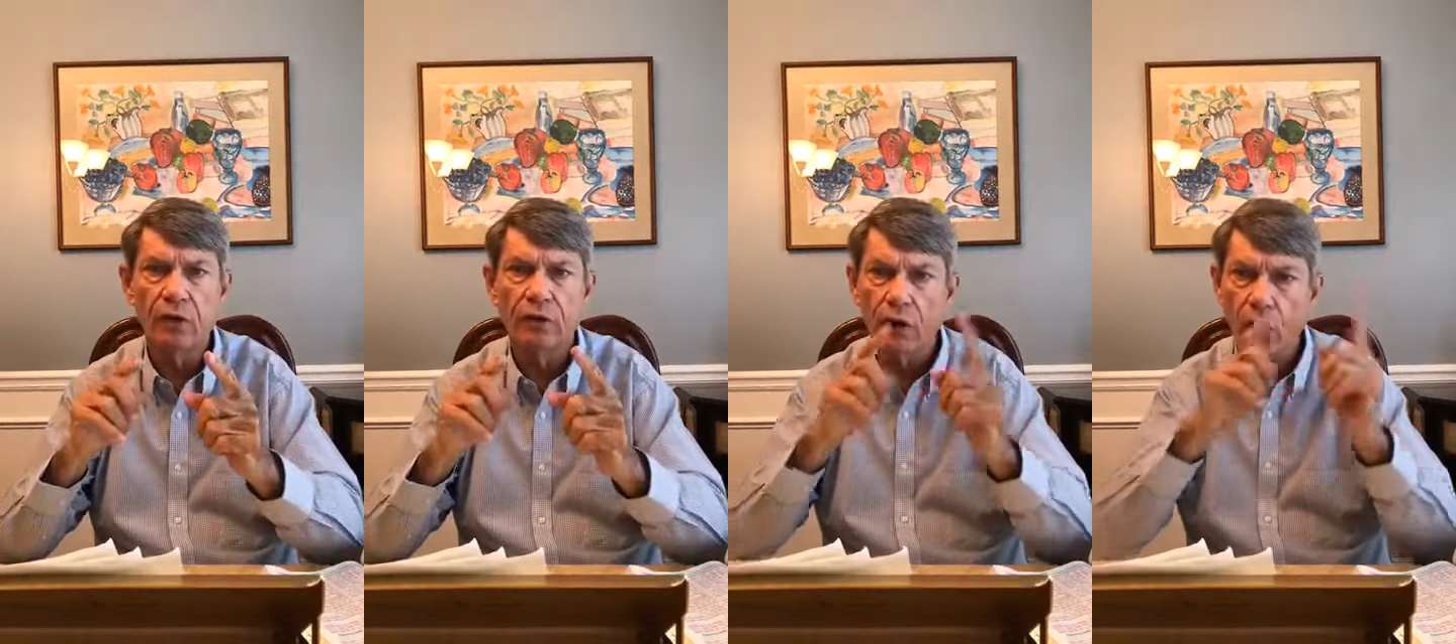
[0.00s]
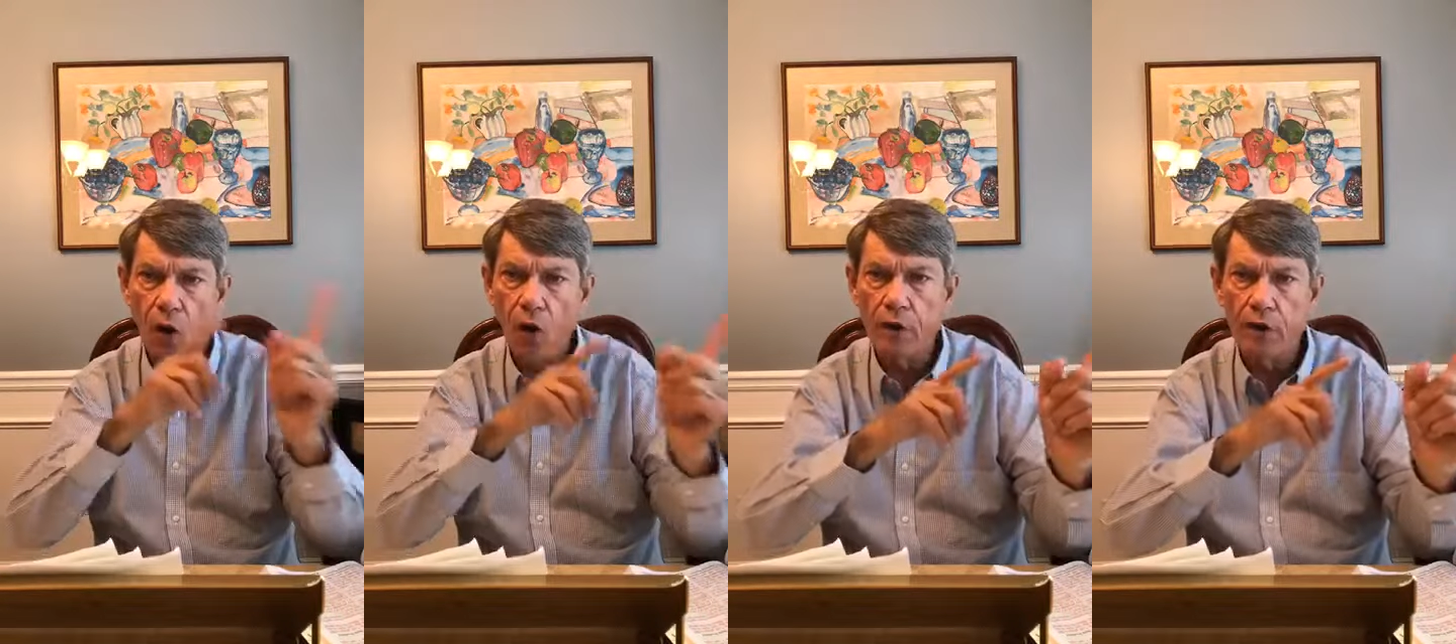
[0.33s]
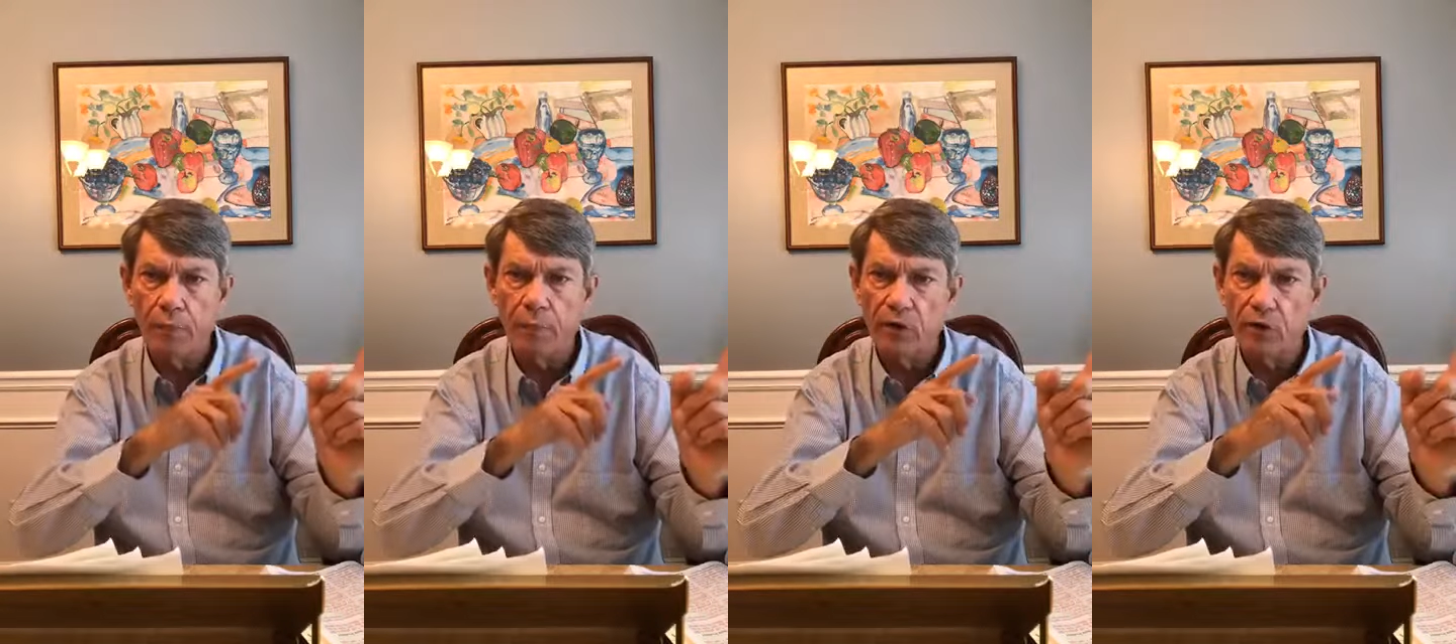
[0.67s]
the gardener
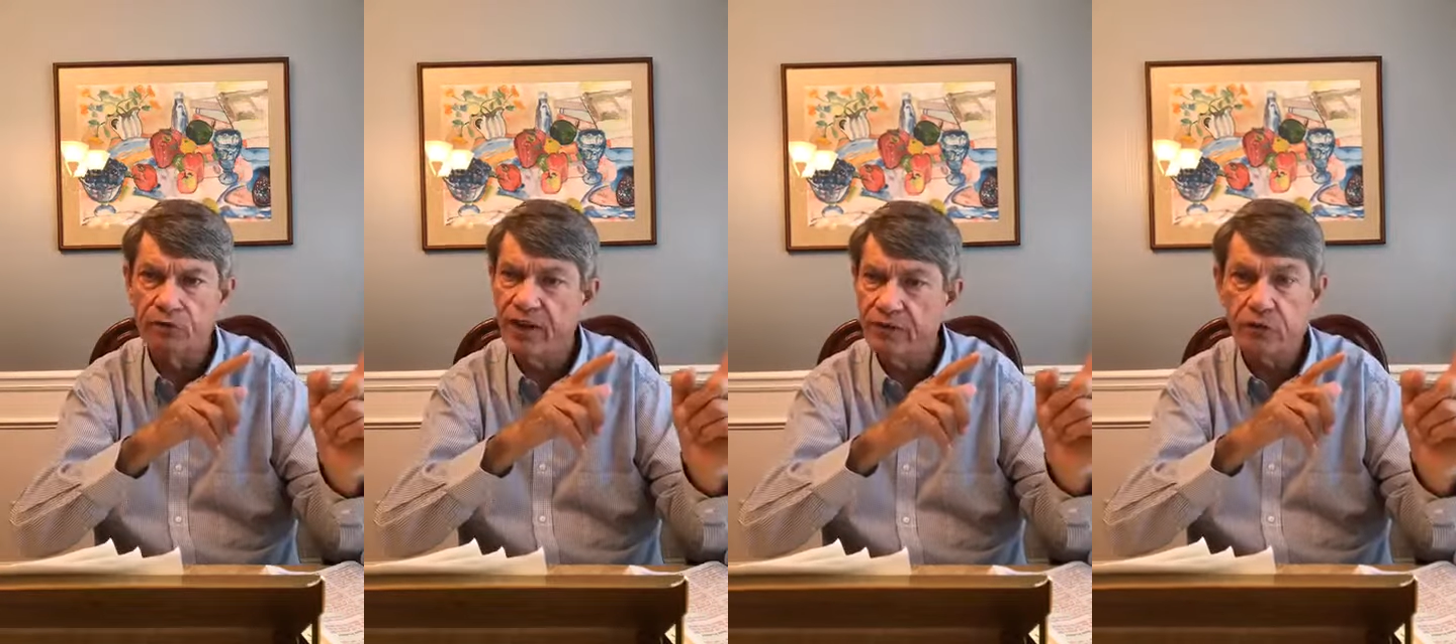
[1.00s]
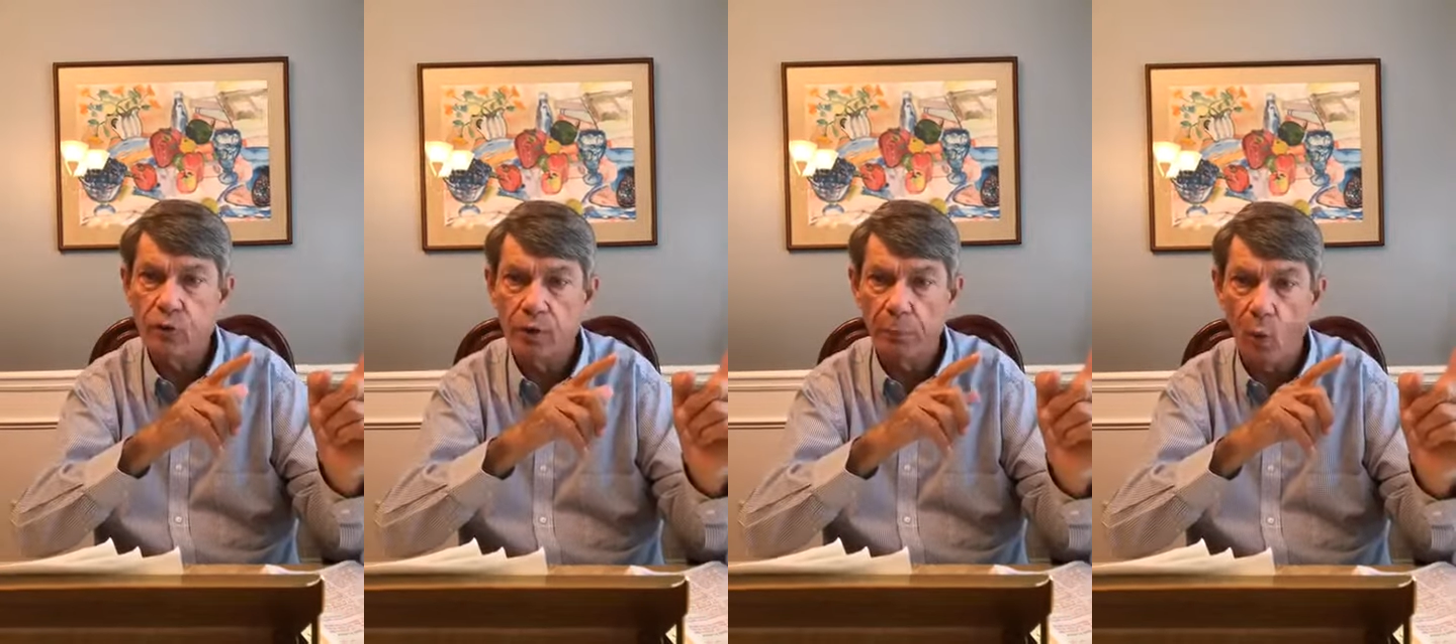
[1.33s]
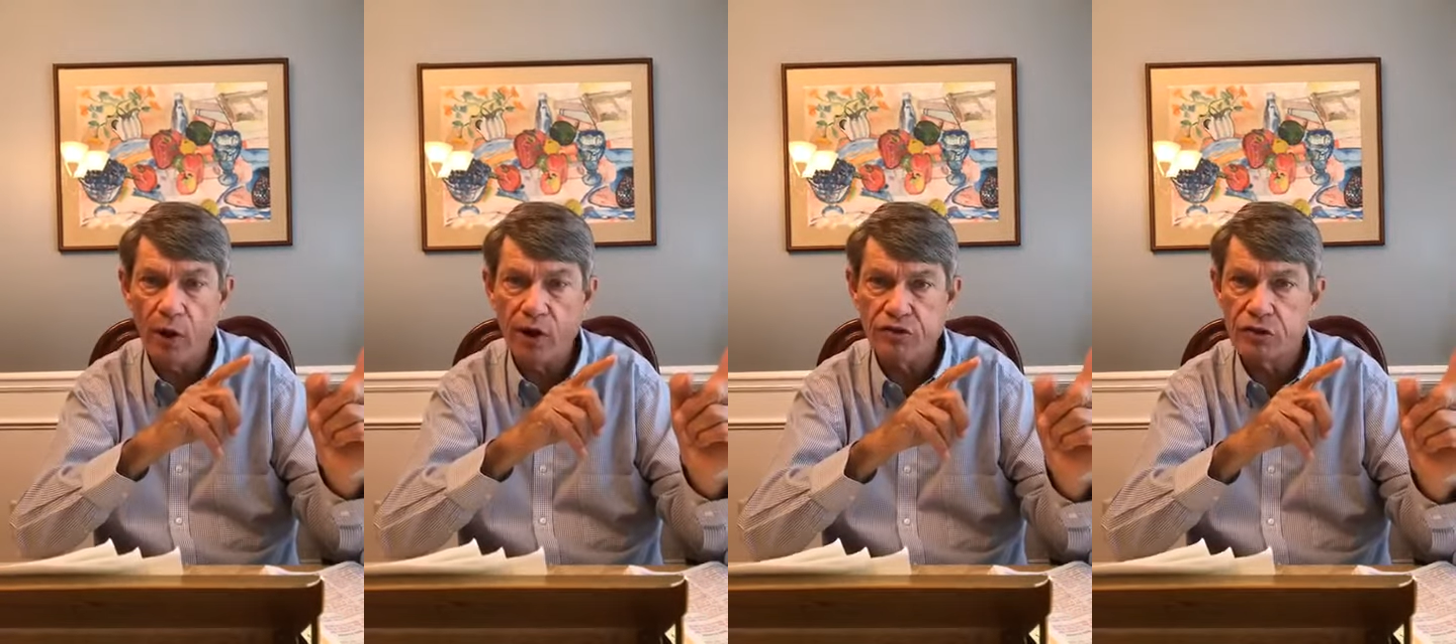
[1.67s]
because that's who it
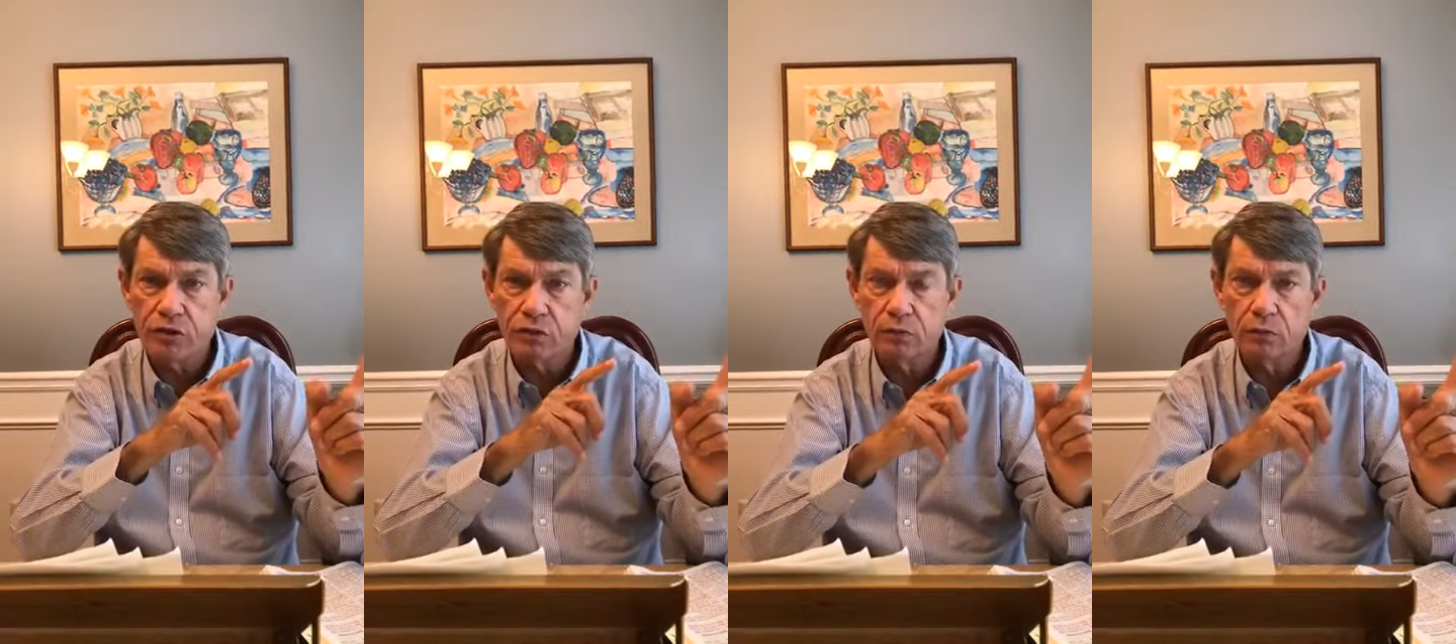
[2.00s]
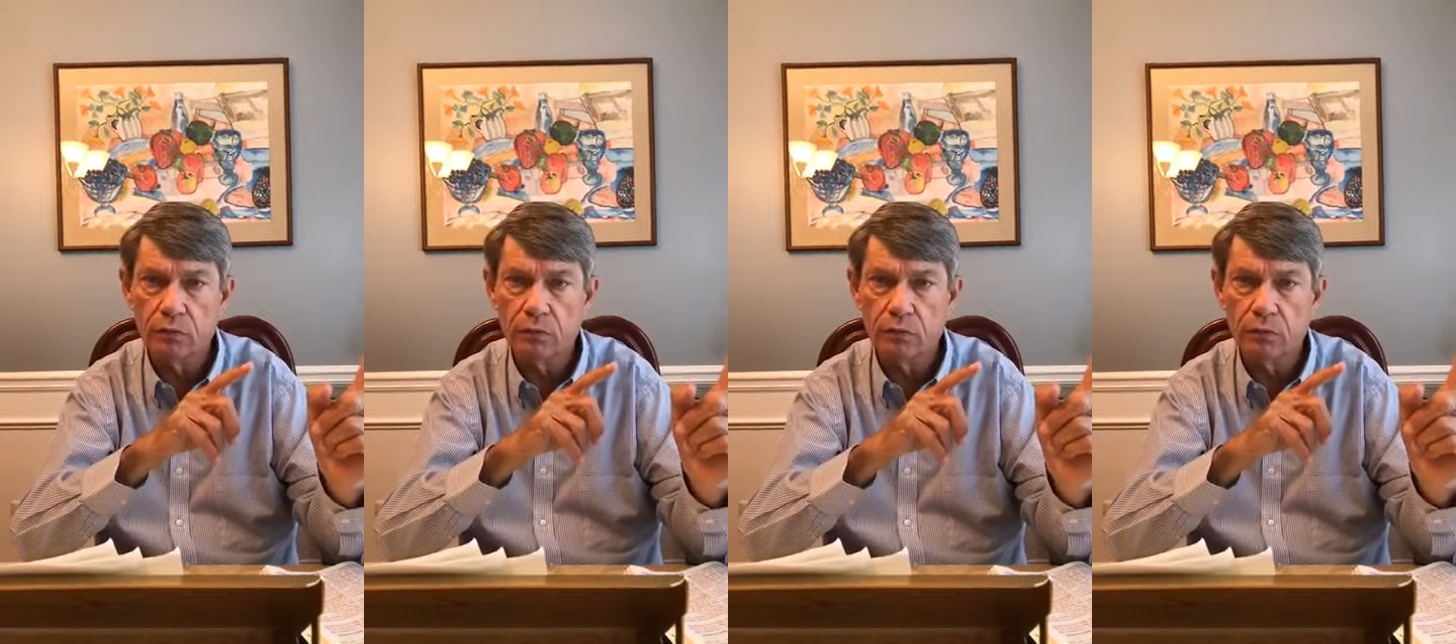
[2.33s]
points to.